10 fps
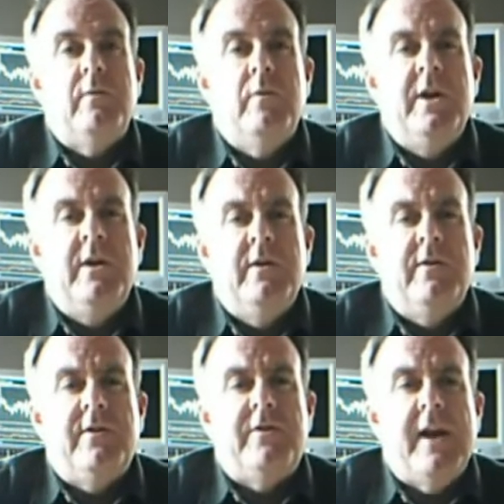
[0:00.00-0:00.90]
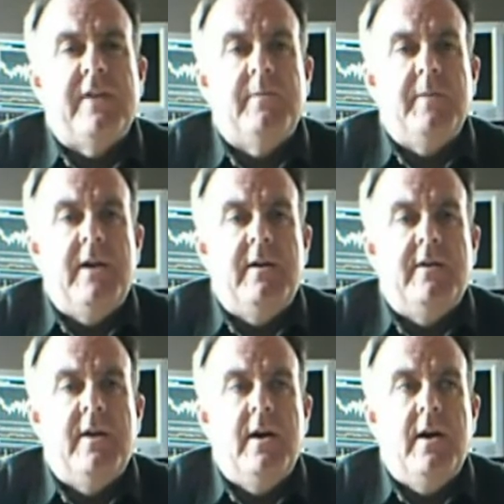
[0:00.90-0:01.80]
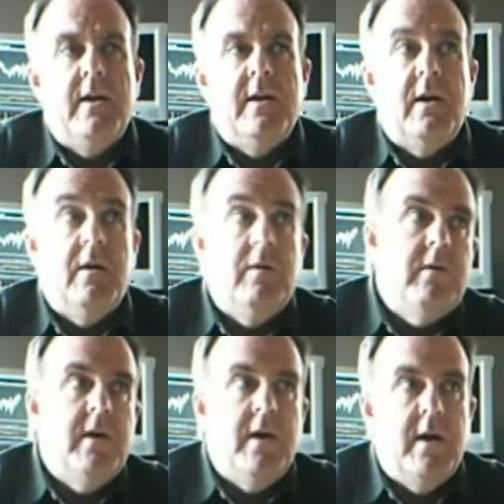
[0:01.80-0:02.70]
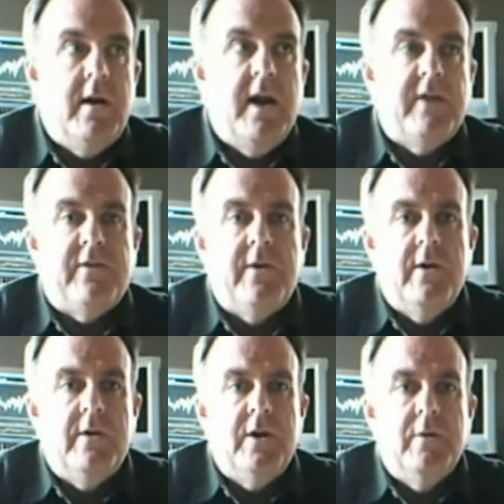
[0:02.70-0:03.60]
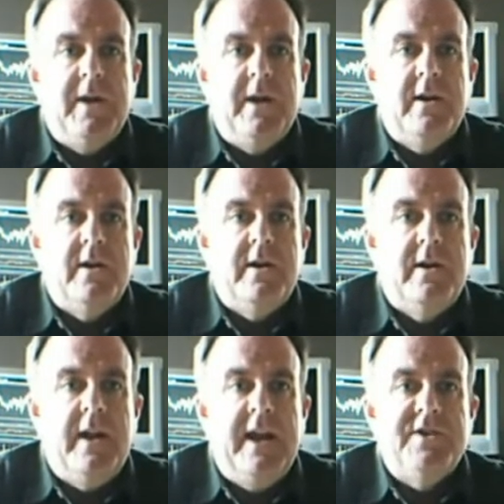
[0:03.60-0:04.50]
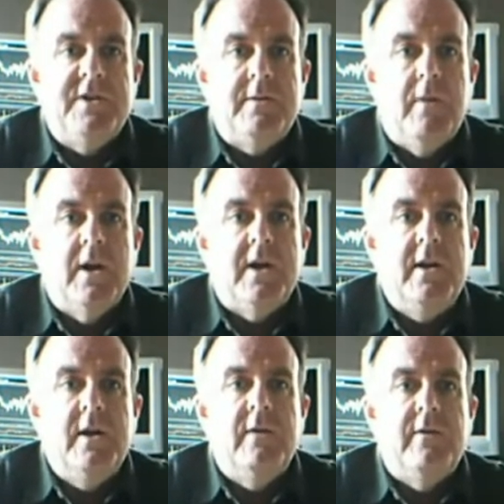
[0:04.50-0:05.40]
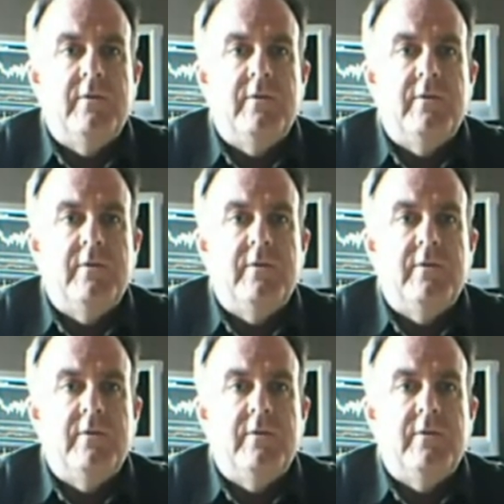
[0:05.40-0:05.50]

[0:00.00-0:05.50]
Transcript: What do you use to track some of that? Uh, you know, uh, external European and Asian market news.